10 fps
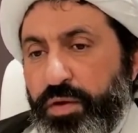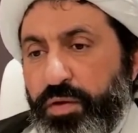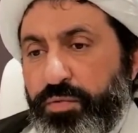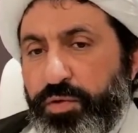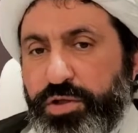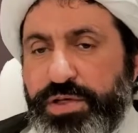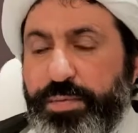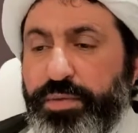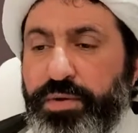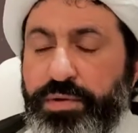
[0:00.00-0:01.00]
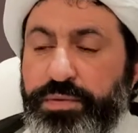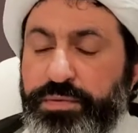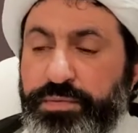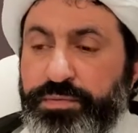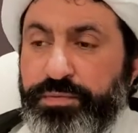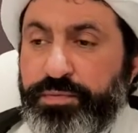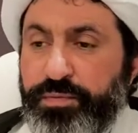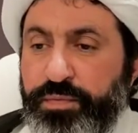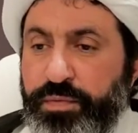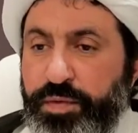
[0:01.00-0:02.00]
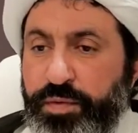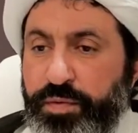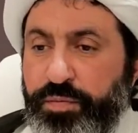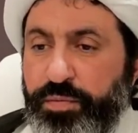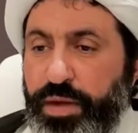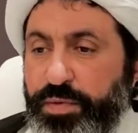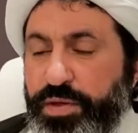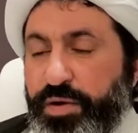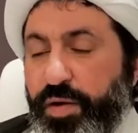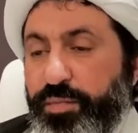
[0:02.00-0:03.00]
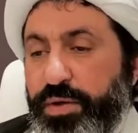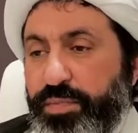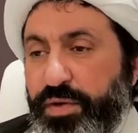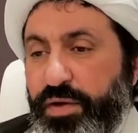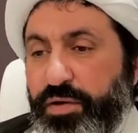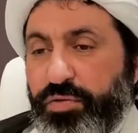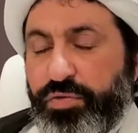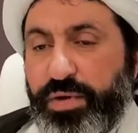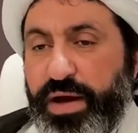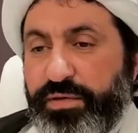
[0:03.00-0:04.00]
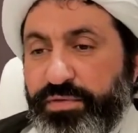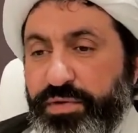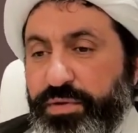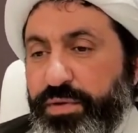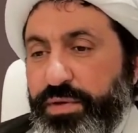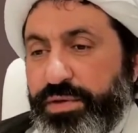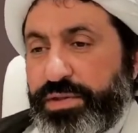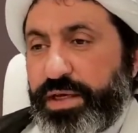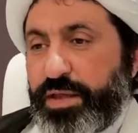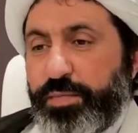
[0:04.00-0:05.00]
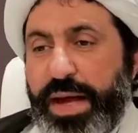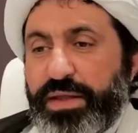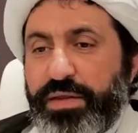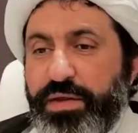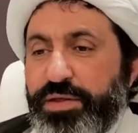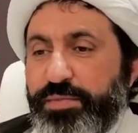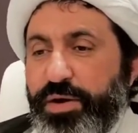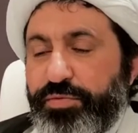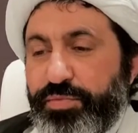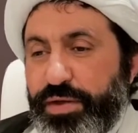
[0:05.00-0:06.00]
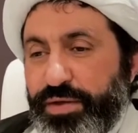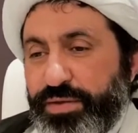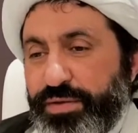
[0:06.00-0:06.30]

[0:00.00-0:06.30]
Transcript: For example, maybe there are people who have said bad things about me.